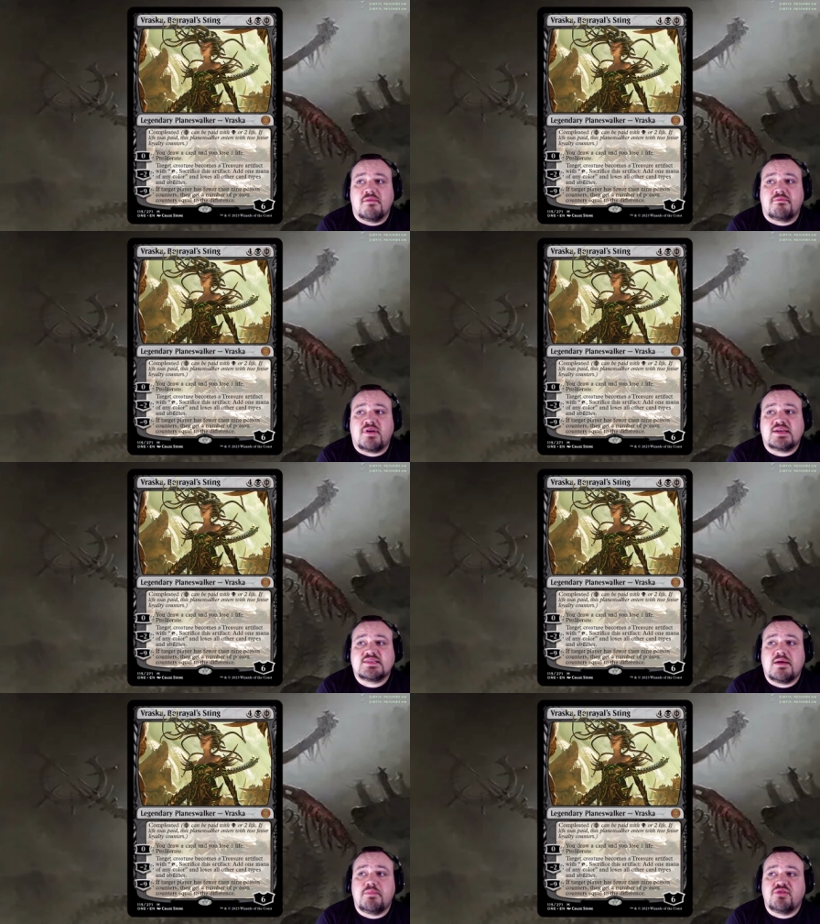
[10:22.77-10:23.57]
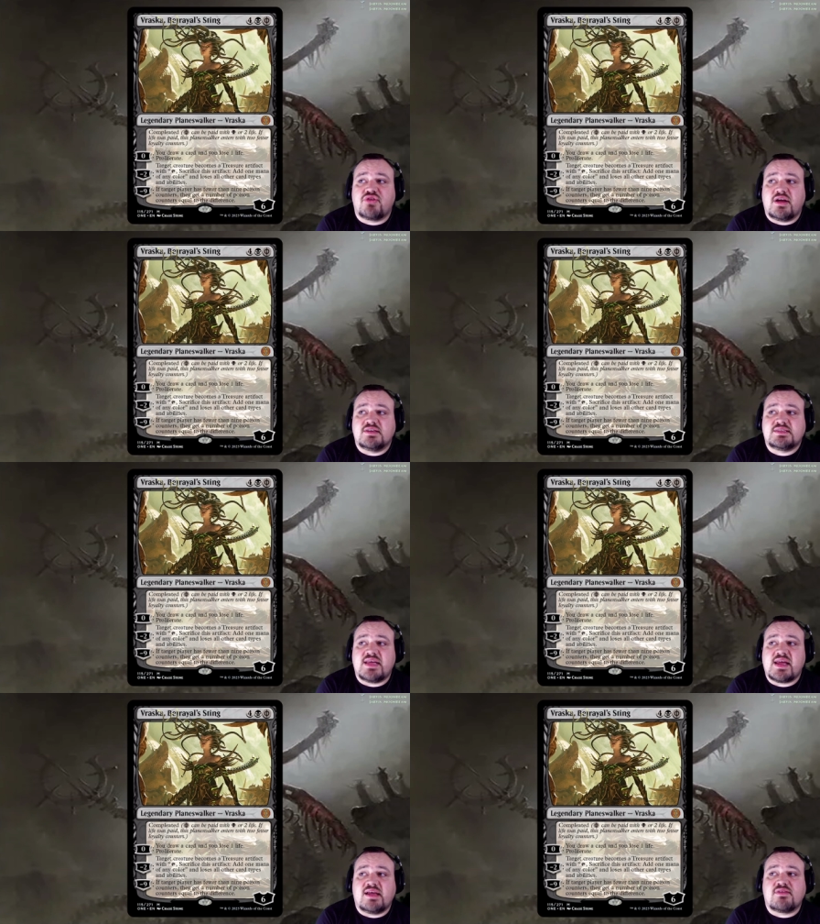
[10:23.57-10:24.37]
Vraska Betrayal
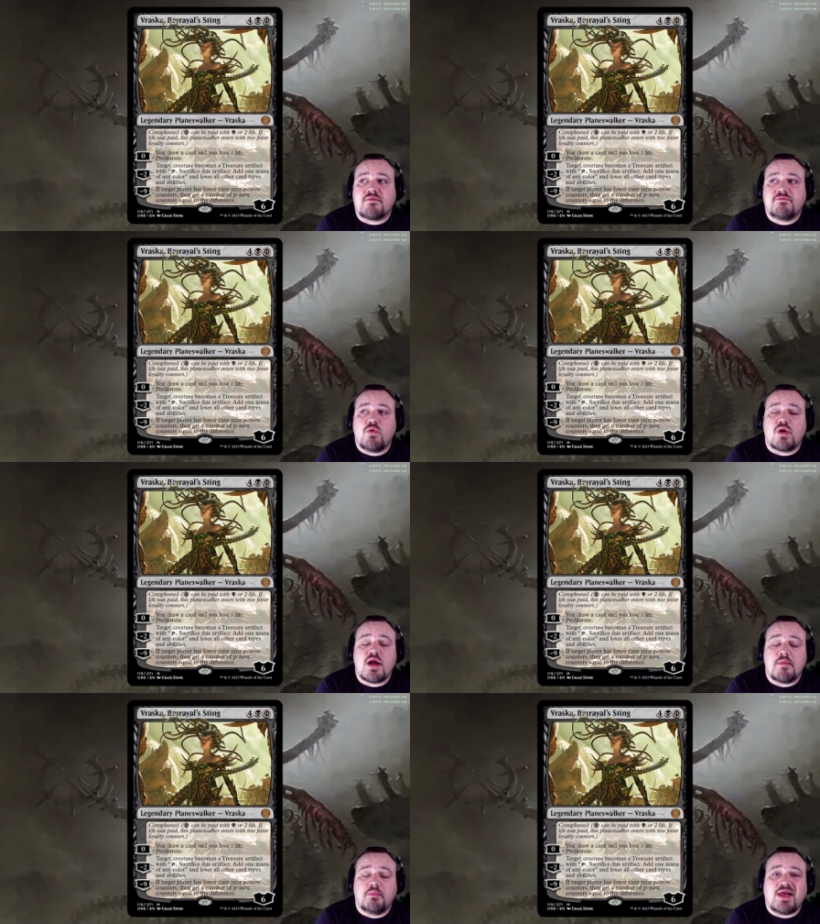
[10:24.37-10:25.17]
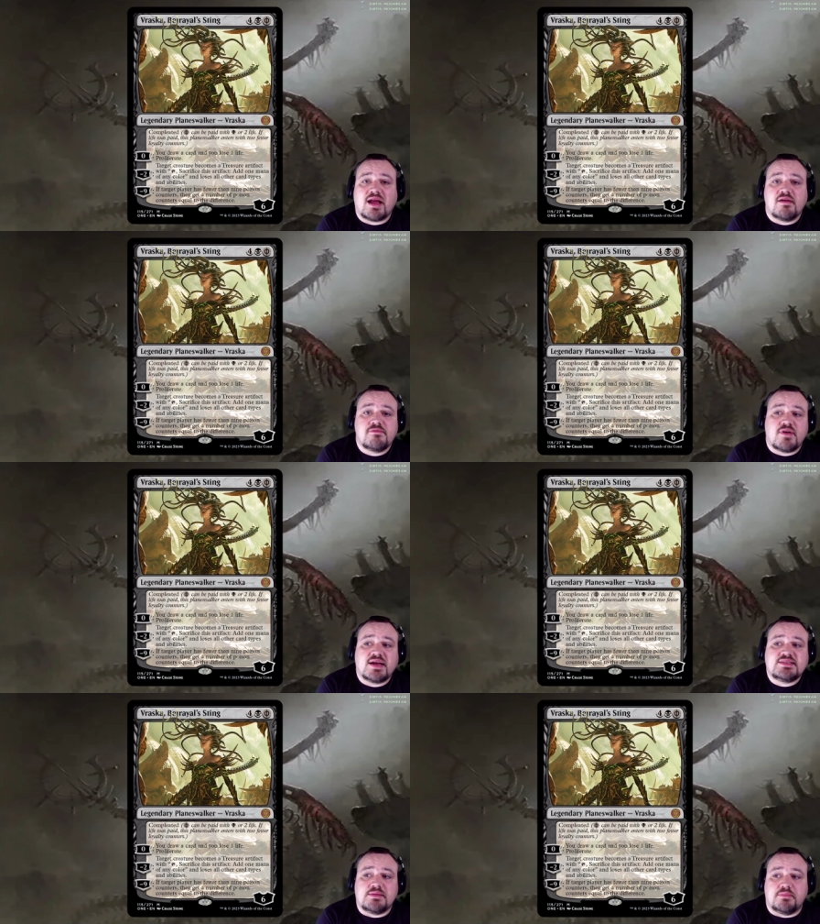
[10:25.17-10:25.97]
Sting is a 4 black
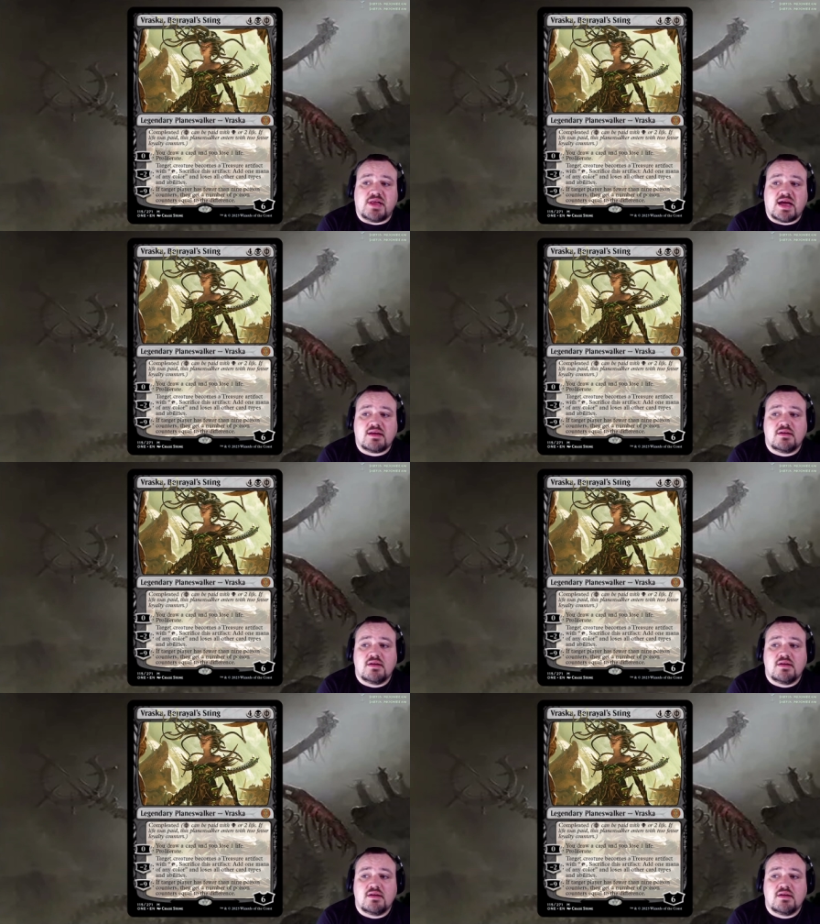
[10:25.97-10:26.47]
Phyrexian black.